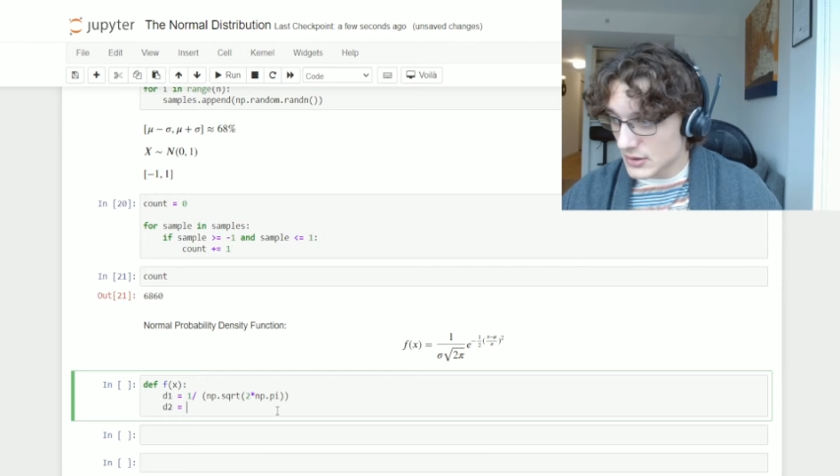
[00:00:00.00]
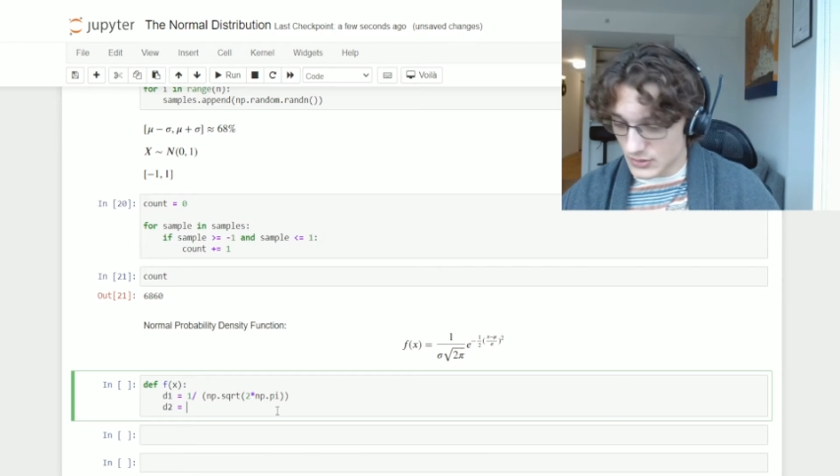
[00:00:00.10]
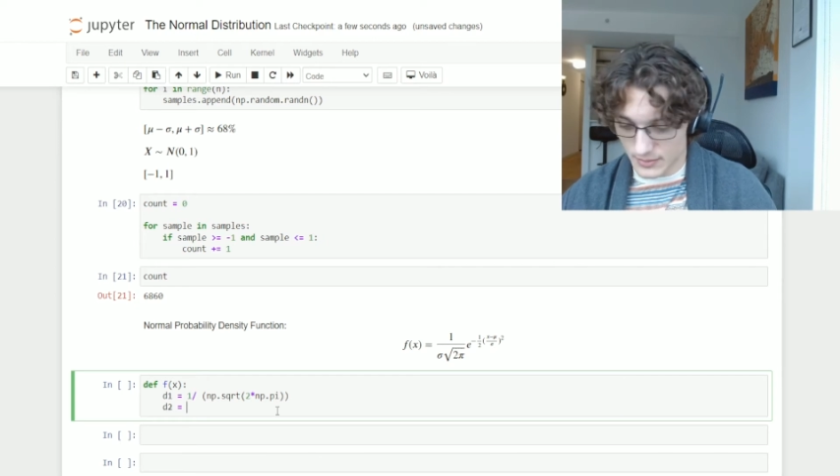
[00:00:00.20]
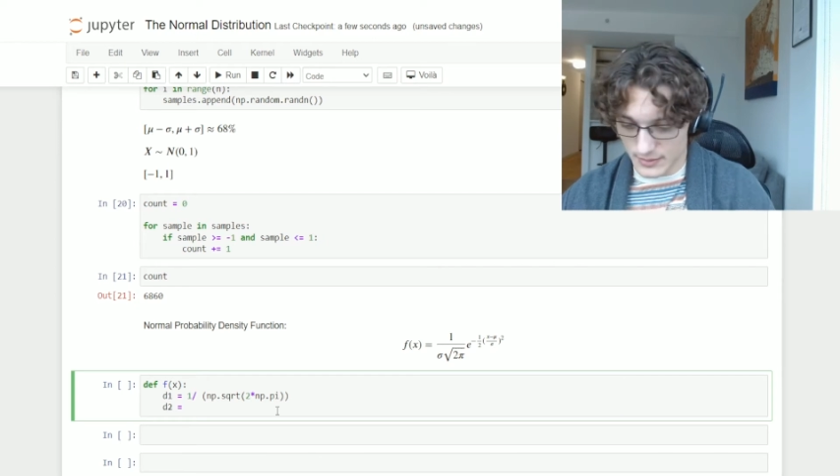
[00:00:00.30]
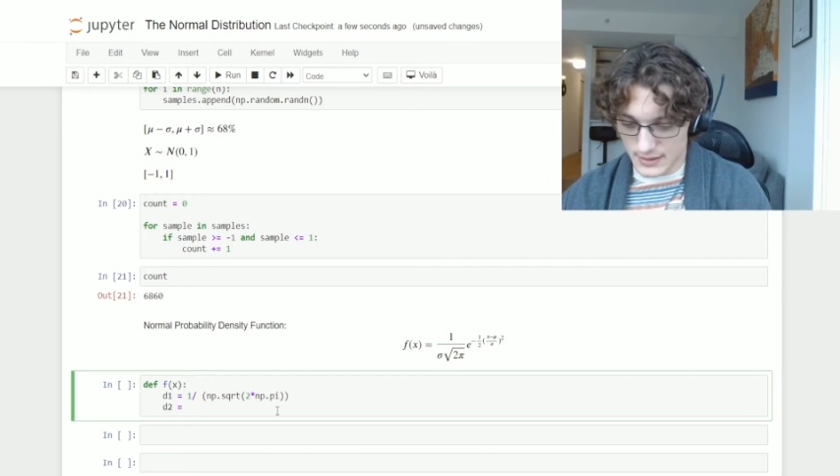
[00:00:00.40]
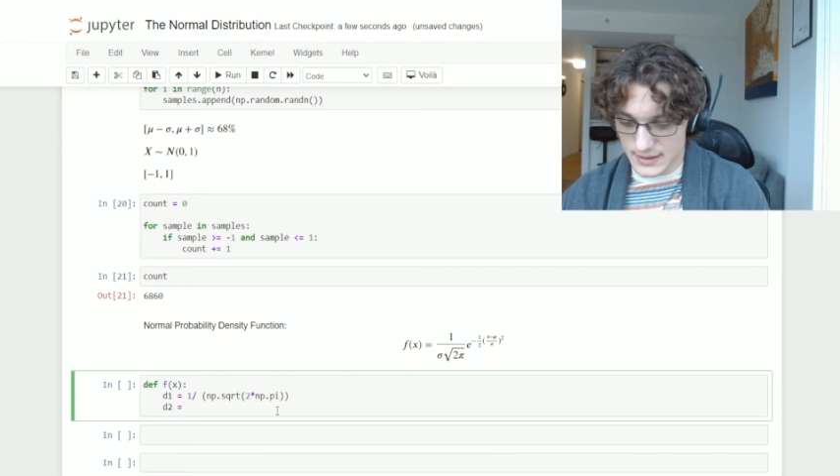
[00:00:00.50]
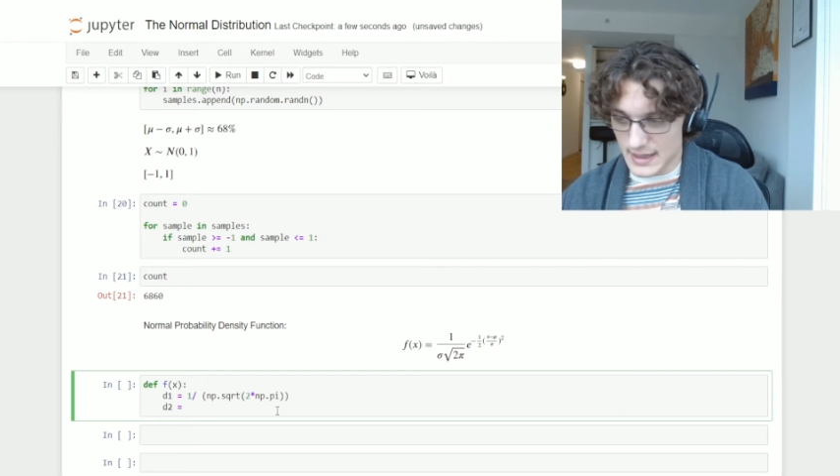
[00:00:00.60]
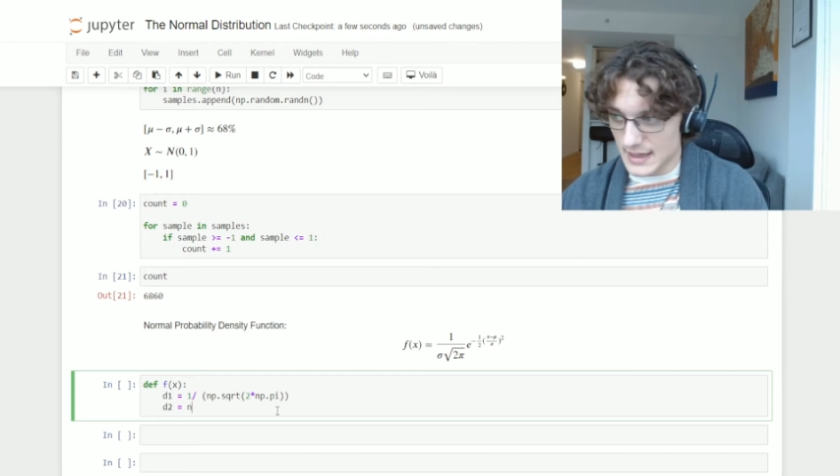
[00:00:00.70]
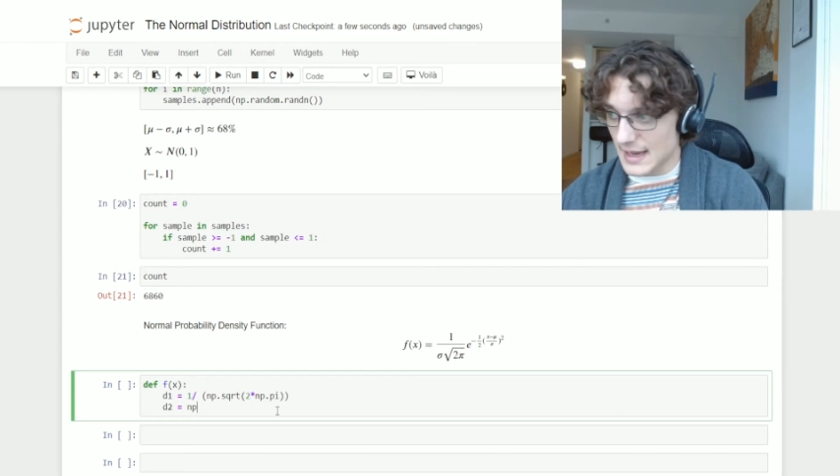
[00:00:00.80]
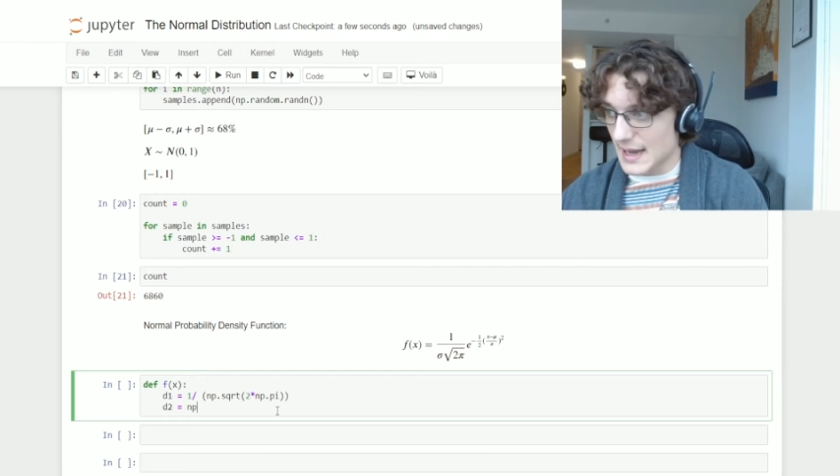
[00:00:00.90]
So I'm going to
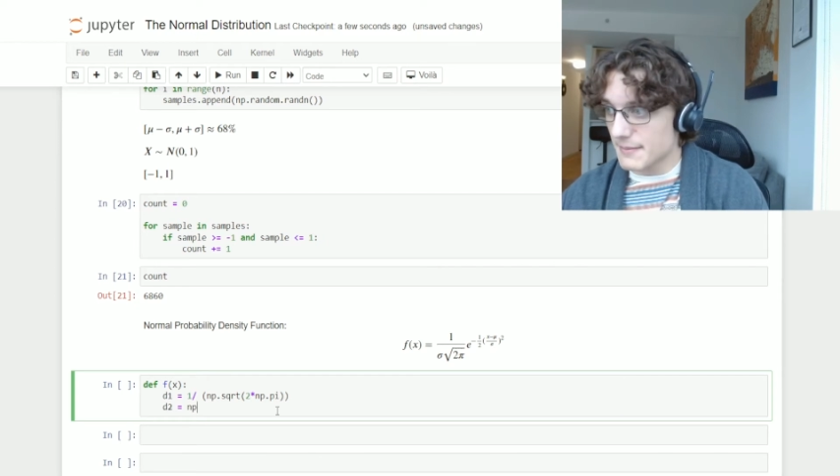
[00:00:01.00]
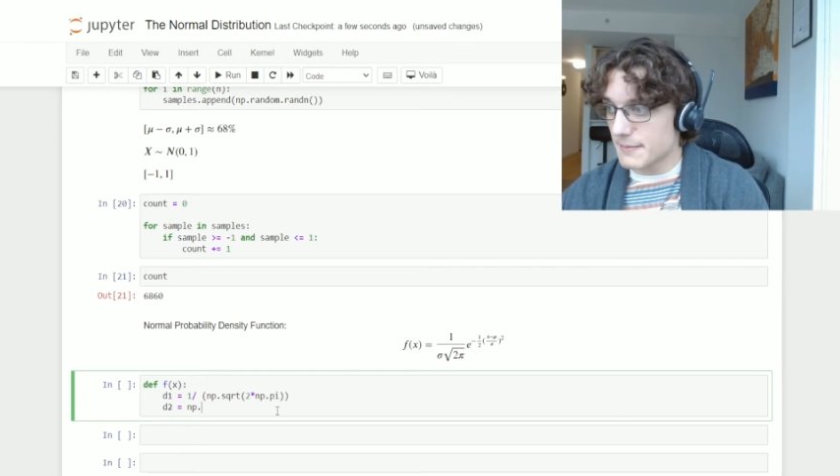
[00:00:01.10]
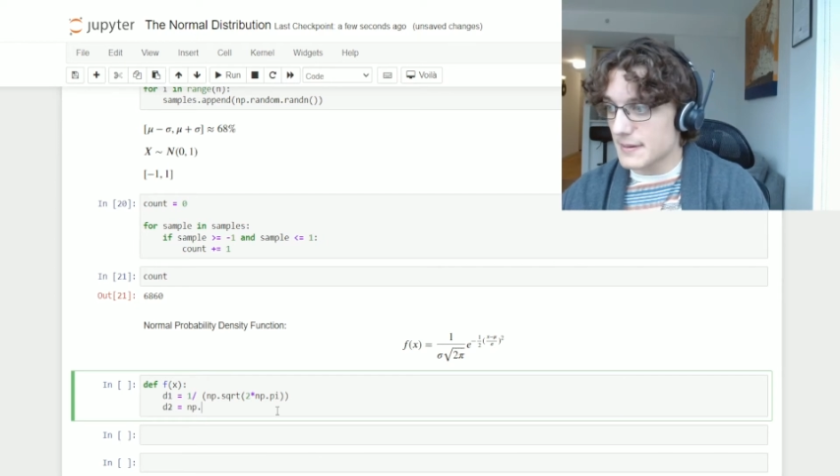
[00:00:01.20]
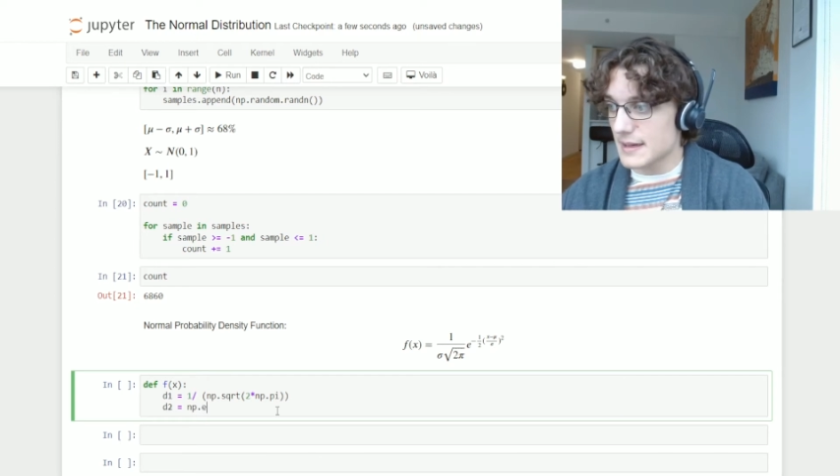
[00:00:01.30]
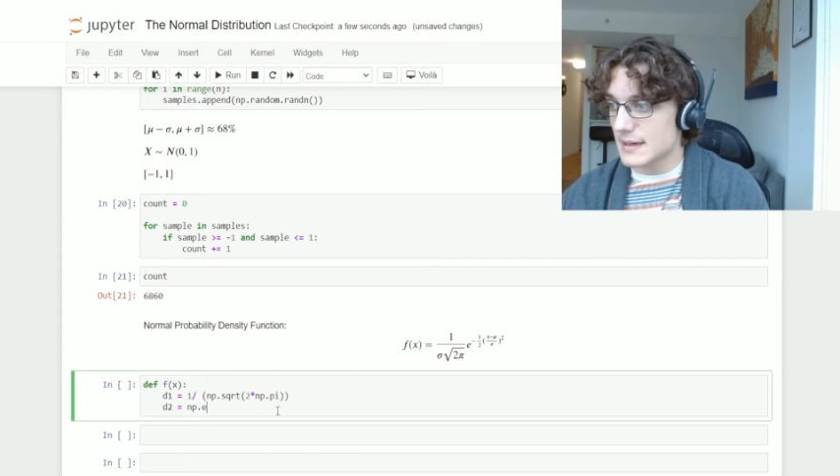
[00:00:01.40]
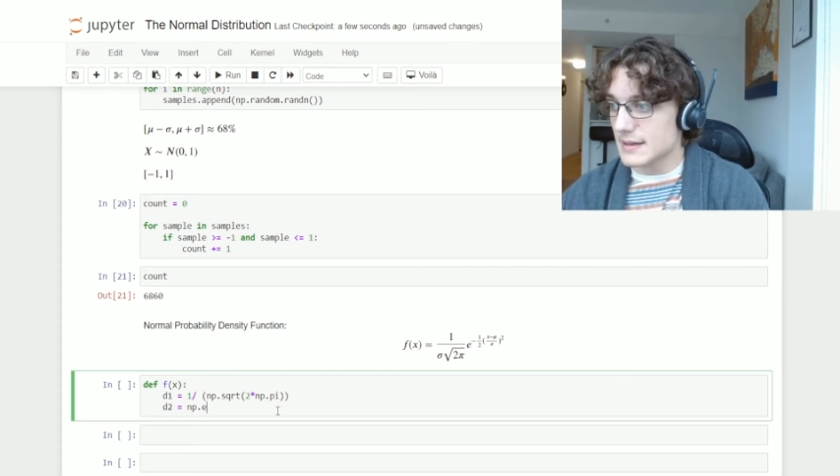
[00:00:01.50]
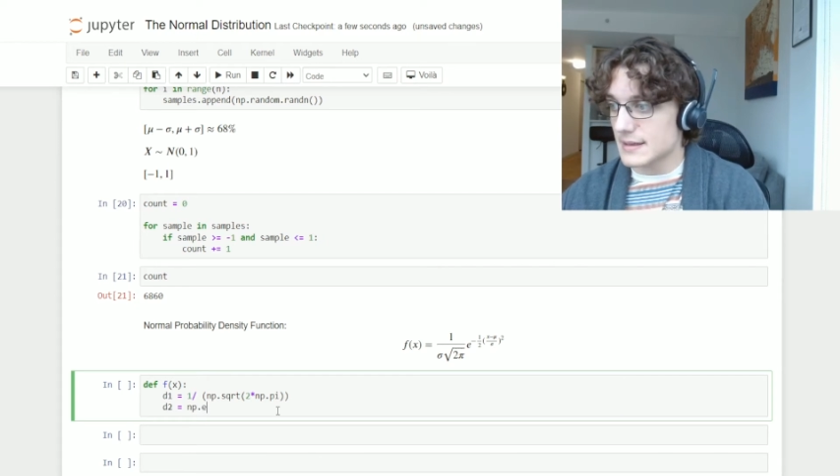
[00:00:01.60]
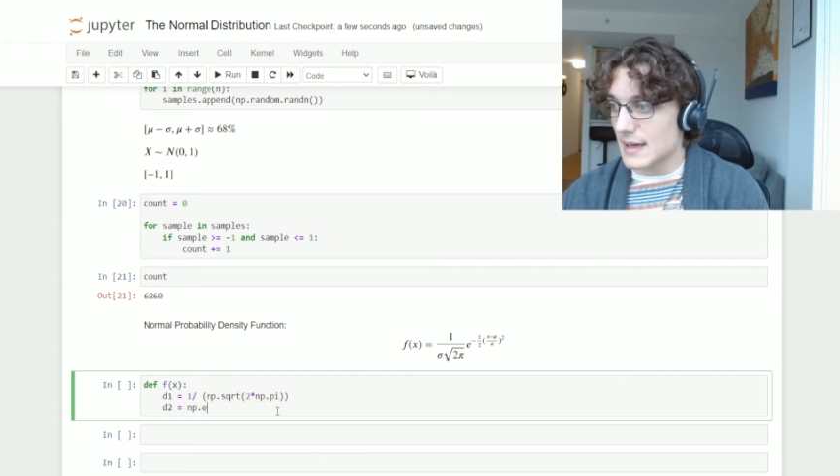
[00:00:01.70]
say np